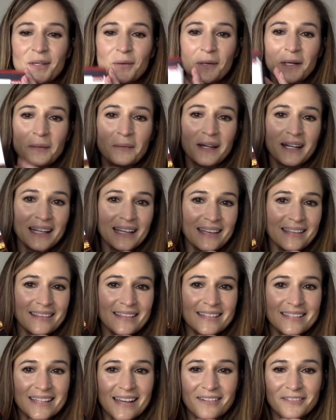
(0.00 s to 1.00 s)
you wouldn't want to eat
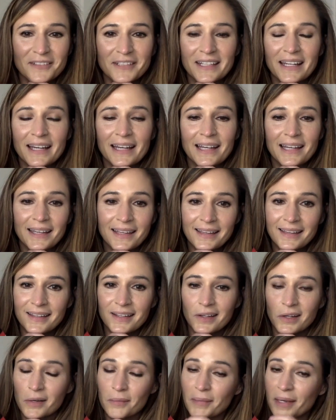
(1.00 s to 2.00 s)
these every day,
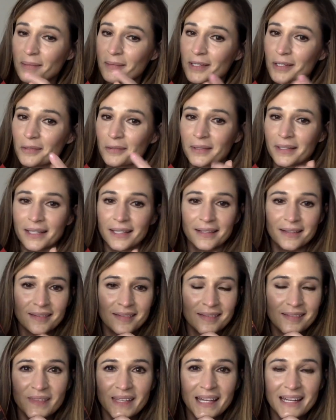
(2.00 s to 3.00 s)
or maybe you would.
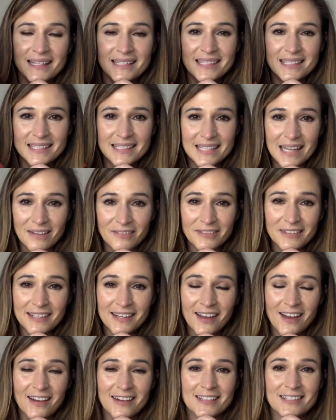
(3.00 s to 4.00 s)
And it's definitely
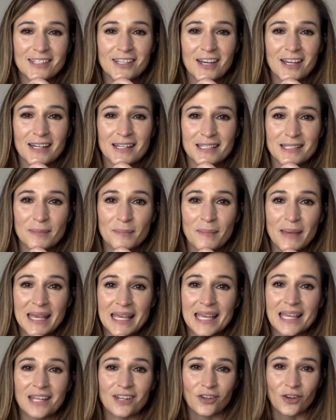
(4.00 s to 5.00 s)
not as good as
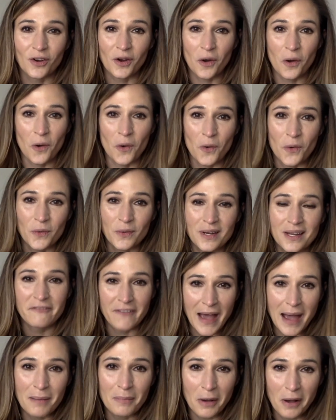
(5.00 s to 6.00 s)
making your own
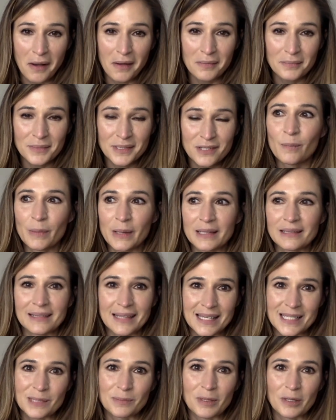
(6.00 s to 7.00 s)
fat bombs, but
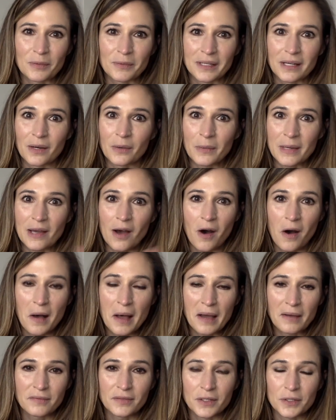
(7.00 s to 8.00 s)
let's be real. We all
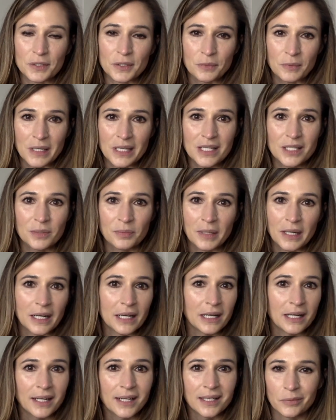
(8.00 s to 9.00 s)
have those weeks
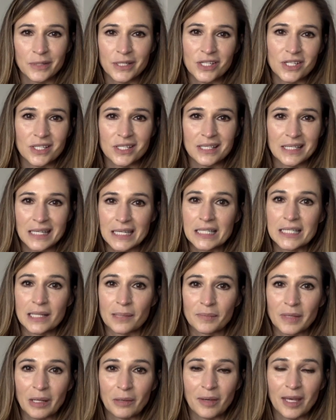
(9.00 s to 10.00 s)
where we just need
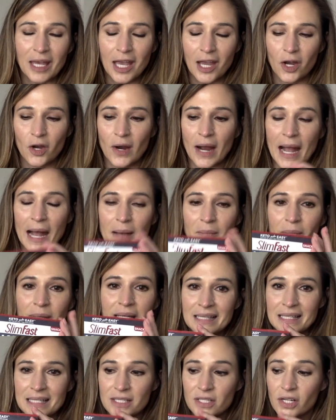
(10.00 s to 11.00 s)
something we can grab.
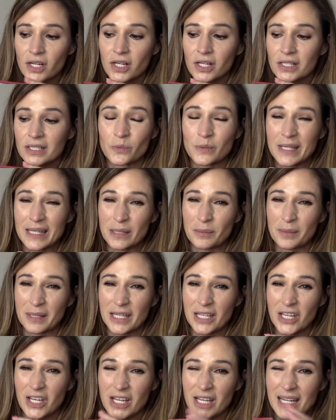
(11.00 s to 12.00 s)
These are really, really
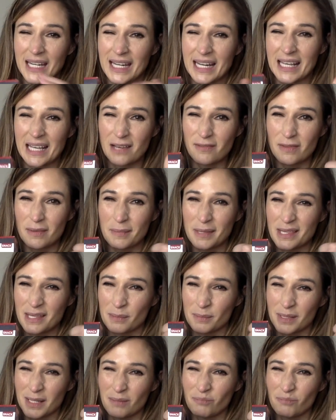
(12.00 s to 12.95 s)
good, and I give them a thumbs